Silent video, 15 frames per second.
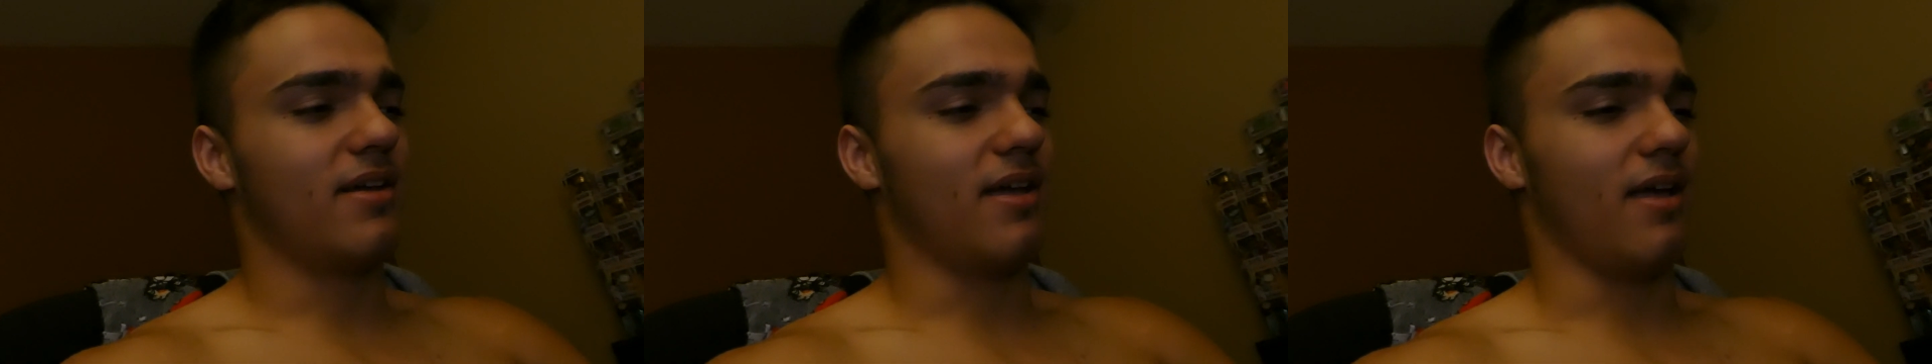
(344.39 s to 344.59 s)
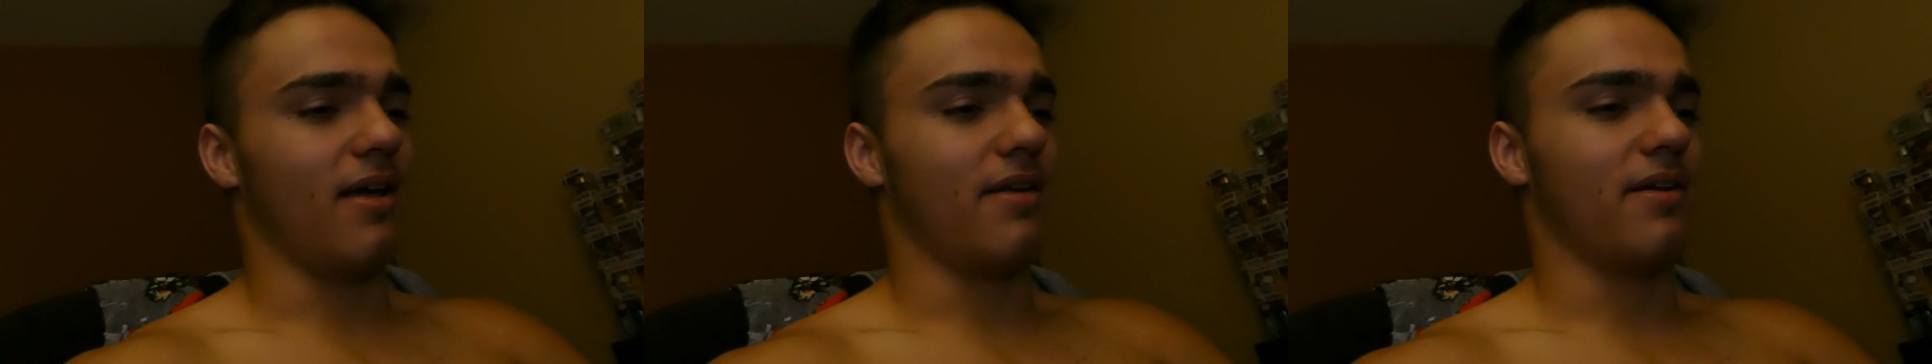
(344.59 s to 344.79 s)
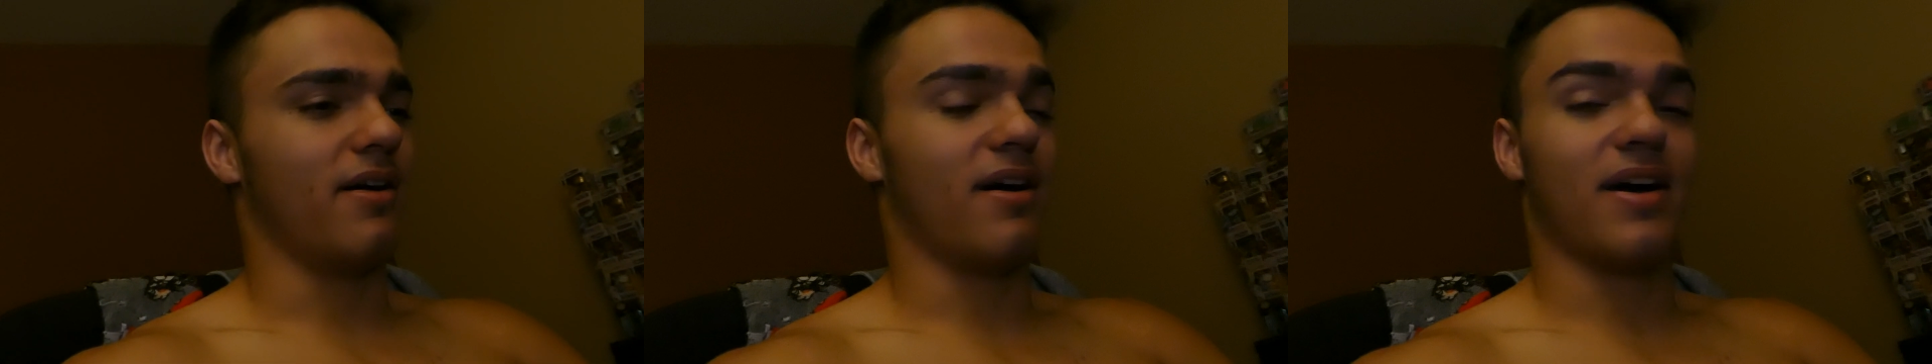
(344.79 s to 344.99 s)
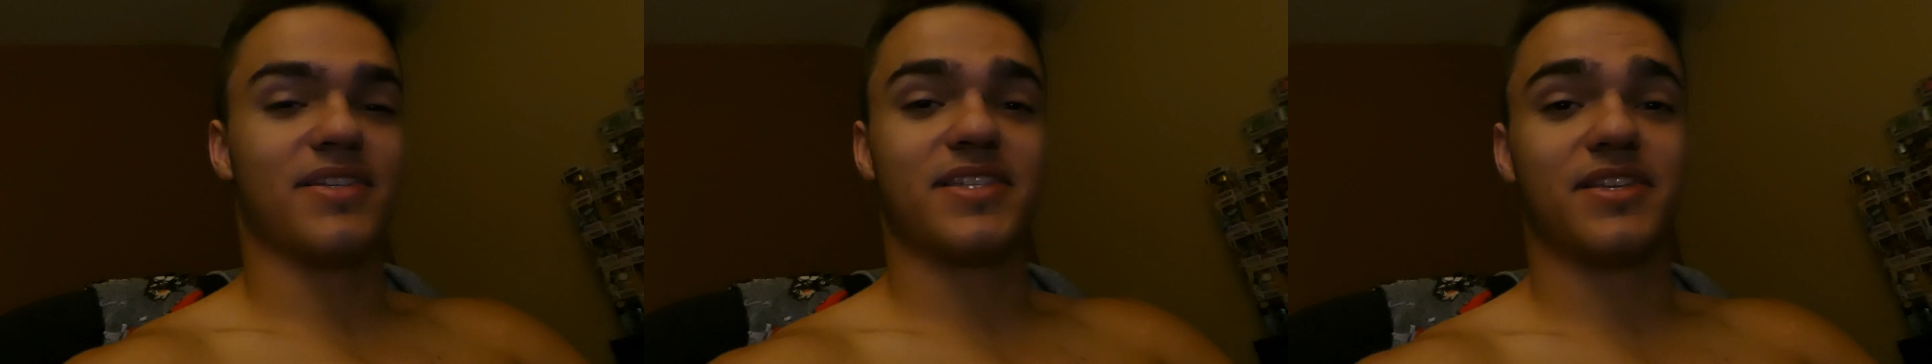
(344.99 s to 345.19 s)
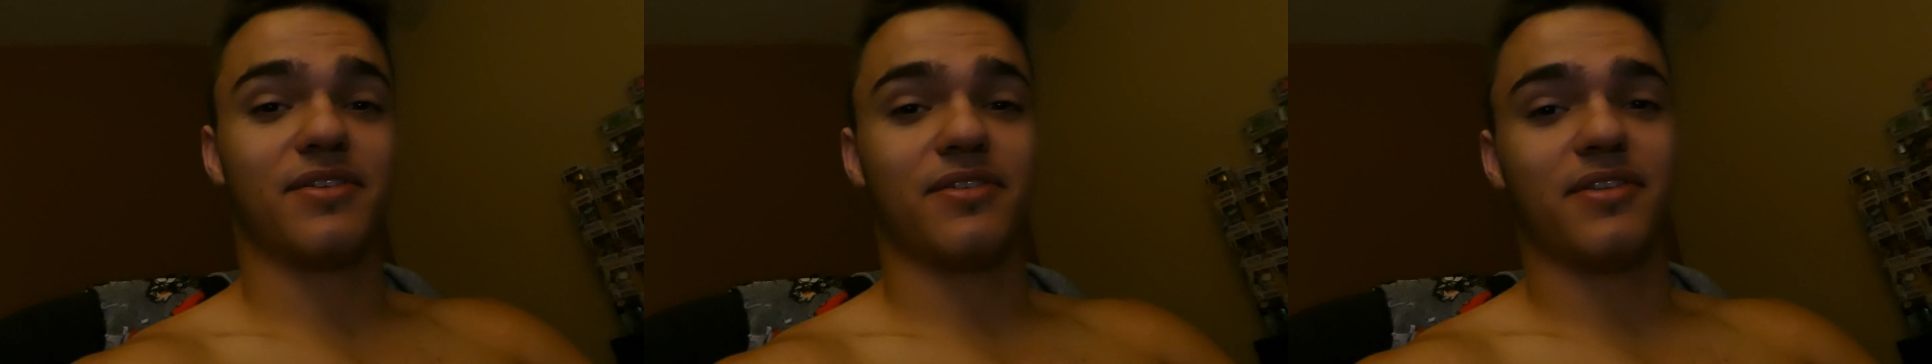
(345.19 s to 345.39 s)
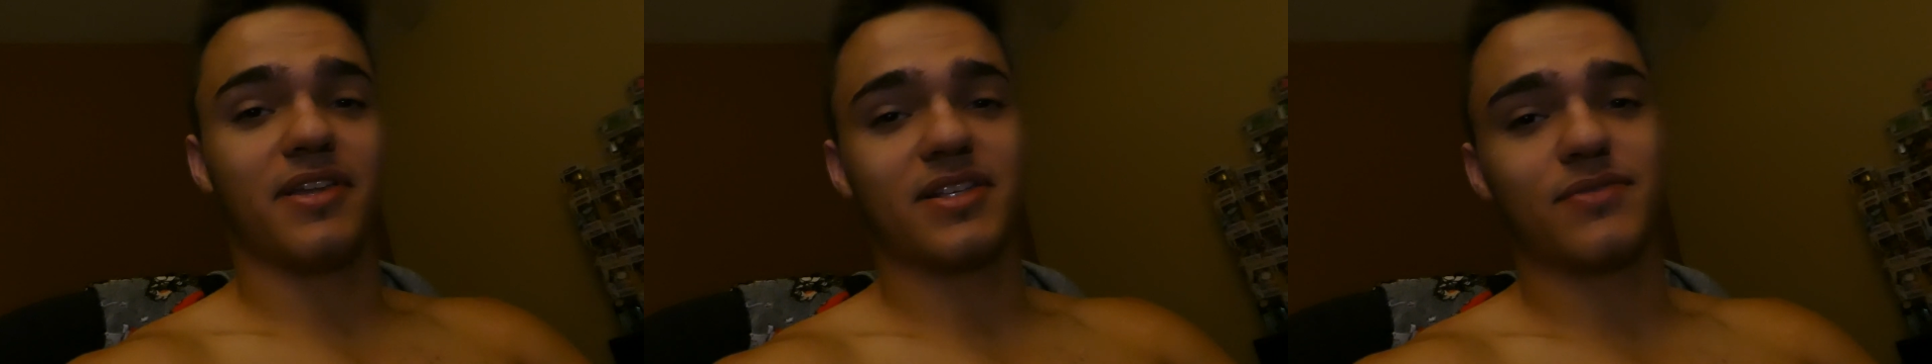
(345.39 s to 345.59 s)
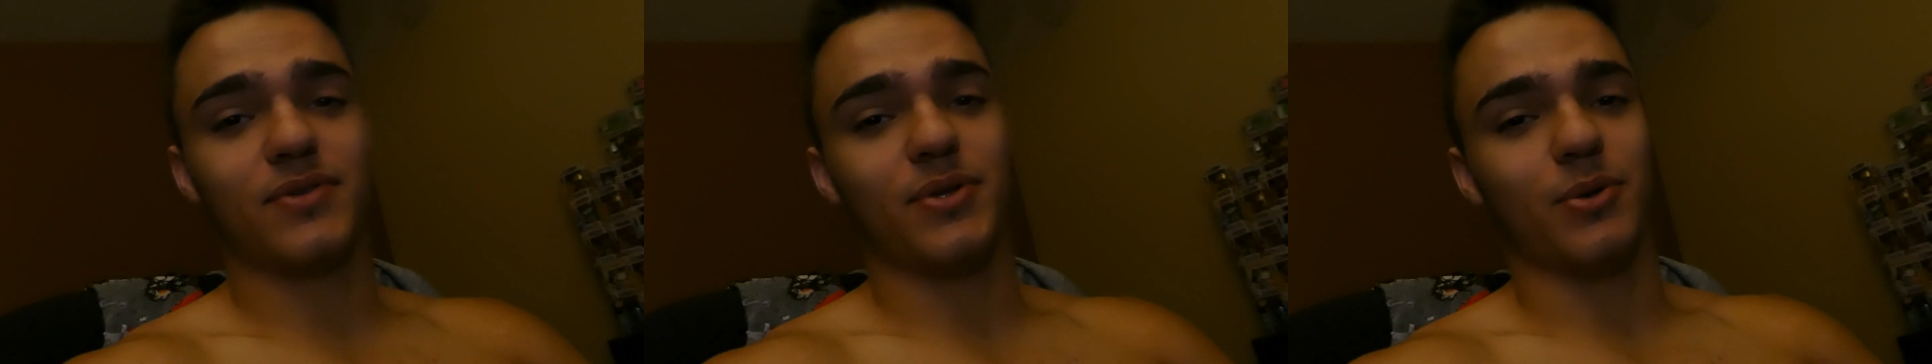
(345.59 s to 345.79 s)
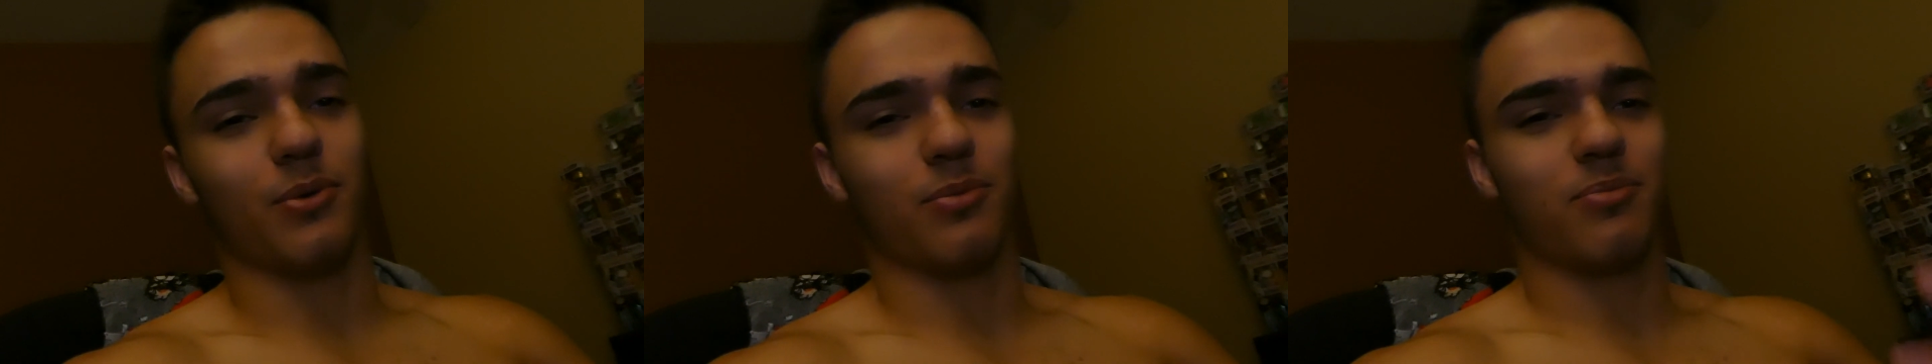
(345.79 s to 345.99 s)
and I'll see you all in the next
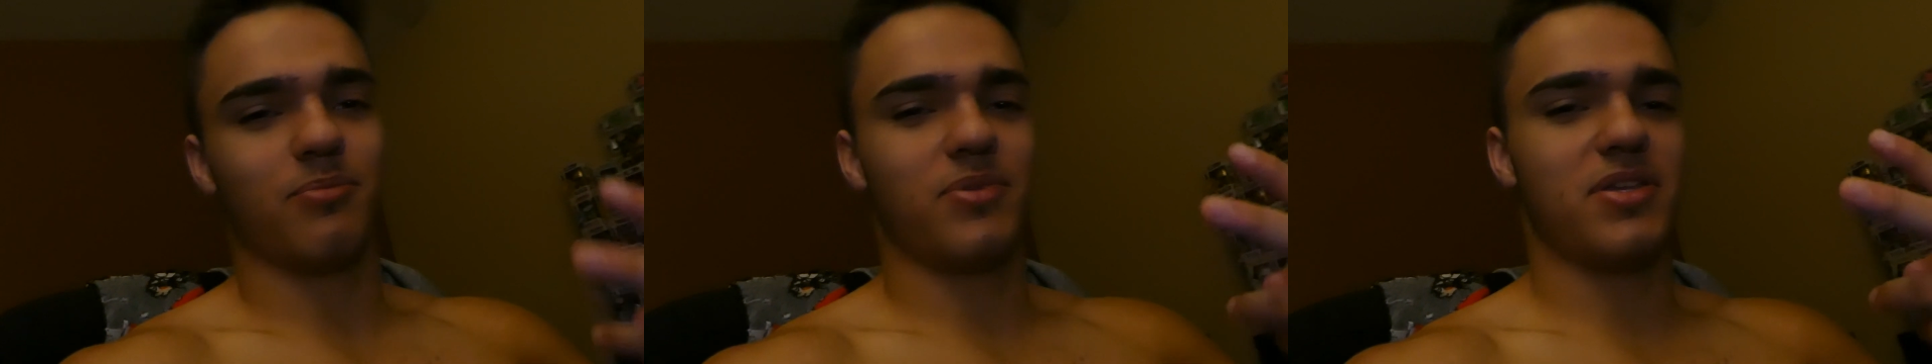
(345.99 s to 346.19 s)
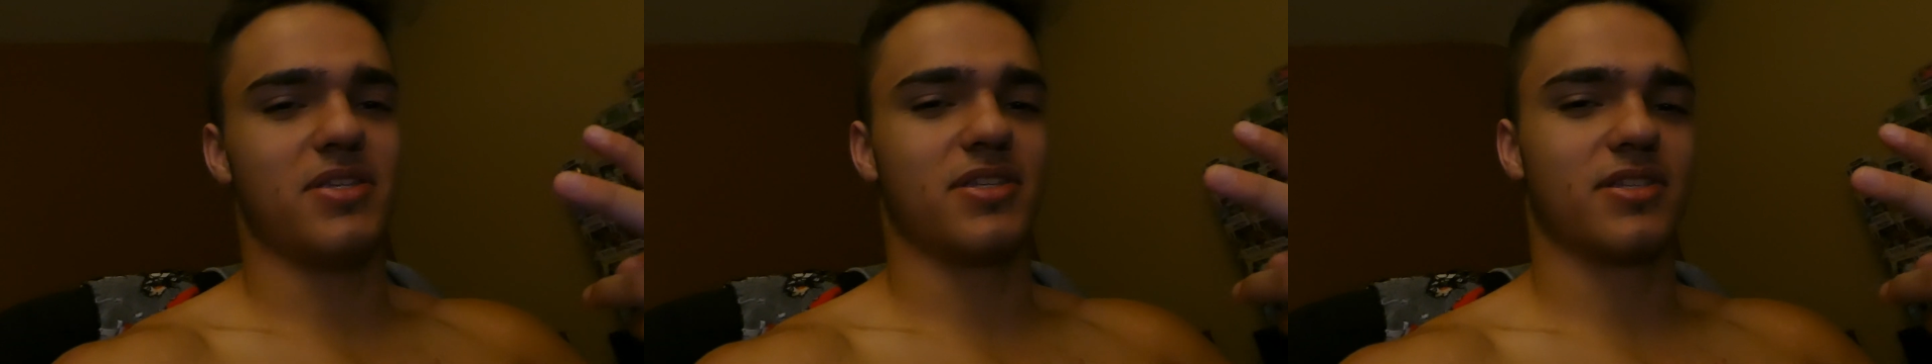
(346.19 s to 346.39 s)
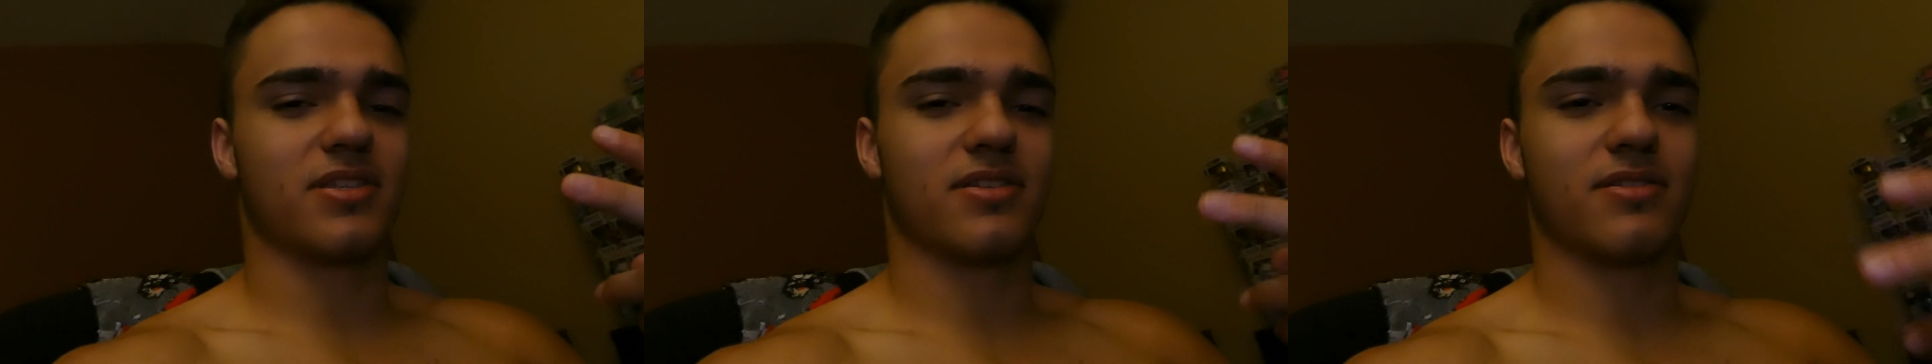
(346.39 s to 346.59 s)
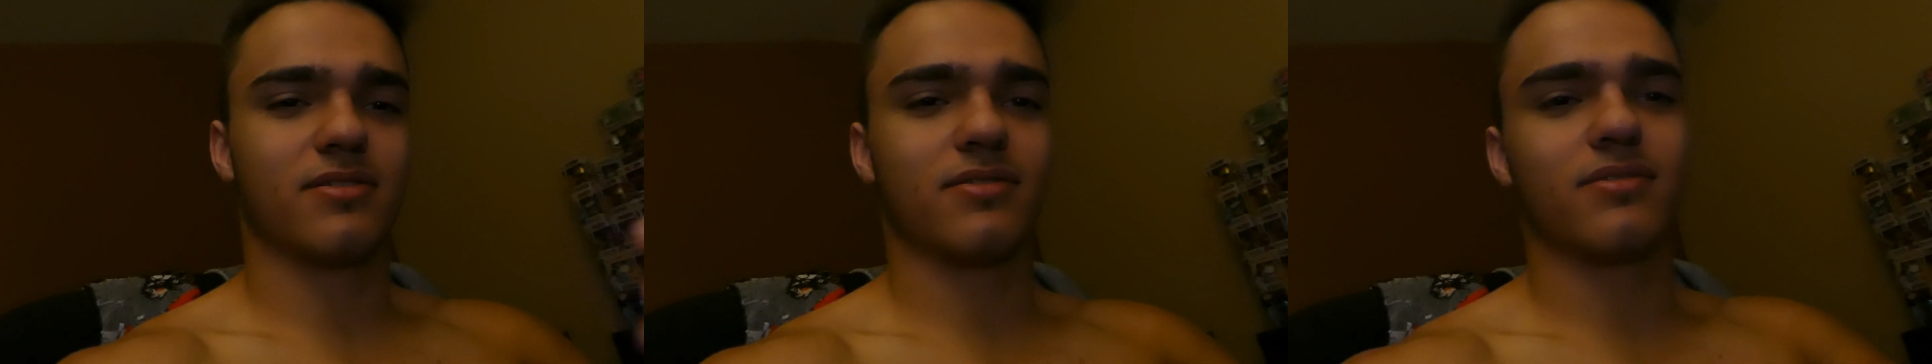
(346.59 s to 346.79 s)
video. Peace.